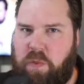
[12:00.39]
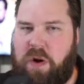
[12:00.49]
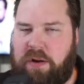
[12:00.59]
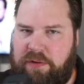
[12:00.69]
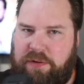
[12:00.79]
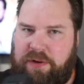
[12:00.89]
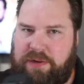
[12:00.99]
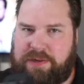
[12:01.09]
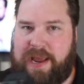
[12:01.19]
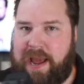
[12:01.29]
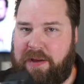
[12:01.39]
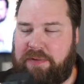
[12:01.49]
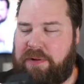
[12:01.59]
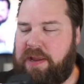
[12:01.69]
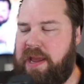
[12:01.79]
watered
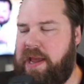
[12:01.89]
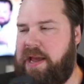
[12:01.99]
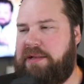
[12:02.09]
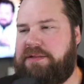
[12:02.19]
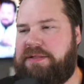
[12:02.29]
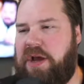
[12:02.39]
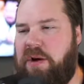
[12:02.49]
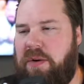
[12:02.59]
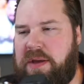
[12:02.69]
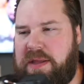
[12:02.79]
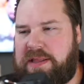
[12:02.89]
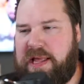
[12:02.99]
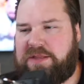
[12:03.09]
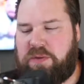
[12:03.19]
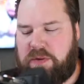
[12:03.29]
down. And so
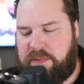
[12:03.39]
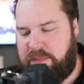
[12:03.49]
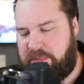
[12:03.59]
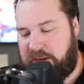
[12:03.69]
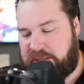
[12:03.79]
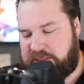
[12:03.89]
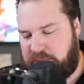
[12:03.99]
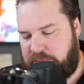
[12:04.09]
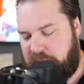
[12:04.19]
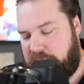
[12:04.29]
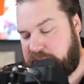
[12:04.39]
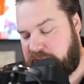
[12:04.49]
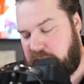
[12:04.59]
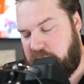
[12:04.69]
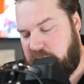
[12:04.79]
that's one of my biggest complaints.
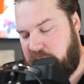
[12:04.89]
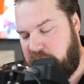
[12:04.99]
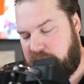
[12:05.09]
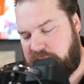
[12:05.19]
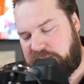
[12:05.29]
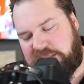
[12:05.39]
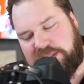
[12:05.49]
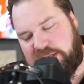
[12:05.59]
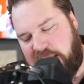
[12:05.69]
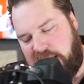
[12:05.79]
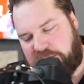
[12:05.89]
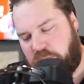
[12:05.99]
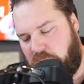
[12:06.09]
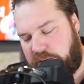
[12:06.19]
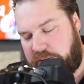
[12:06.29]
This isn't as
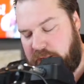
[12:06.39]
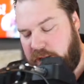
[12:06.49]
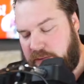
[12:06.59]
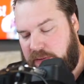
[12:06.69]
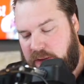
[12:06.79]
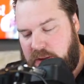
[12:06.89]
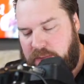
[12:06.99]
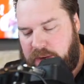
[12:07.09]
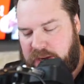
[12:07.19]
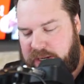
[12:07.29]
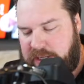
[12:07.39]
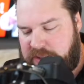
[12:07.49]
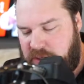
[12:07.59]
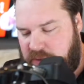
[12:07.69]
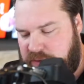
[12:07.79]
watered down, but
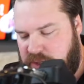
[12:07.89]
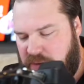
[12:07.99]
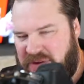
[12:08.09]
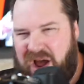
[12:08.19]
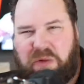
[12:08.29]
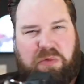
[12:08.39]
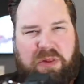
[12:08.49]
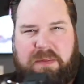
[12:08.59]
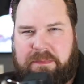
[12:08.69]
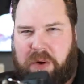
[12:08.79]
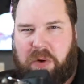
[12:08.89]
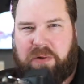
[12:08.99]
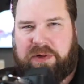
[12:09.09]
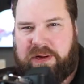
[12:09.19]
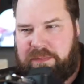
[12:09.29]
it's also not really
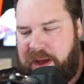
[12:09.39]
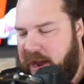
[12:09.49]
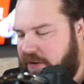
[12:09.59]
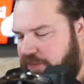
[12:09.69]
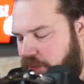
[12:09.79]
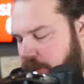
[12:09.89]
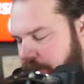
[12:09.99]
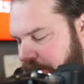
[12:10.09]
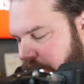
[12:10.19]
bold and impactful